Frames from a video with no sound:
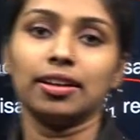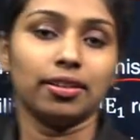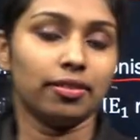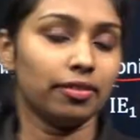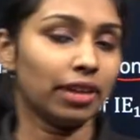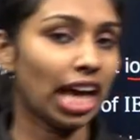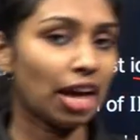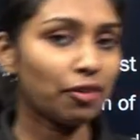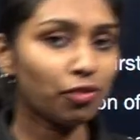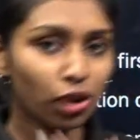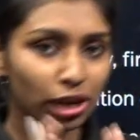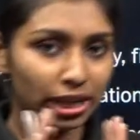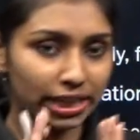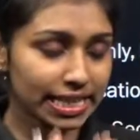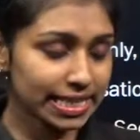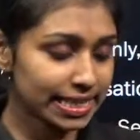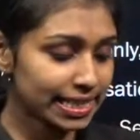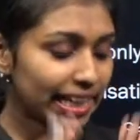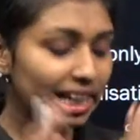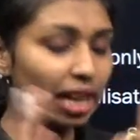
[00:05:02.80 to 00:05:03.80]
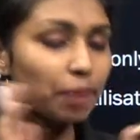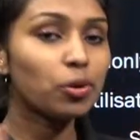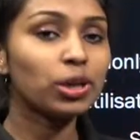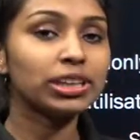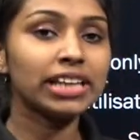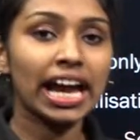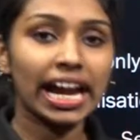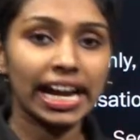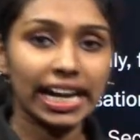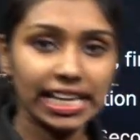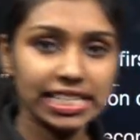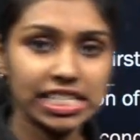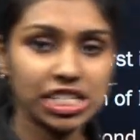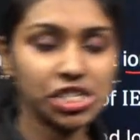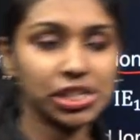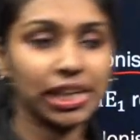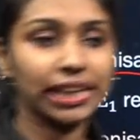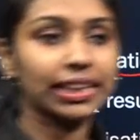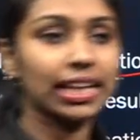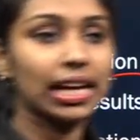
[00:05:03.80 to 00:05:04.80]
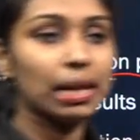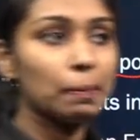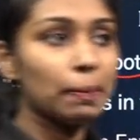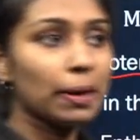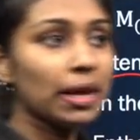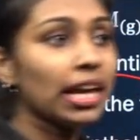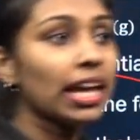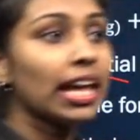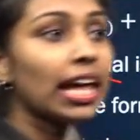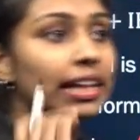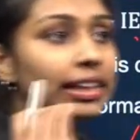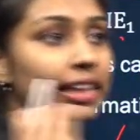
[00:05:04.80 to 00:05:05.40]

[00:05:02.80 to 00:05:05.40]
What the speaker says: We have already seen about the ionization enthalpy.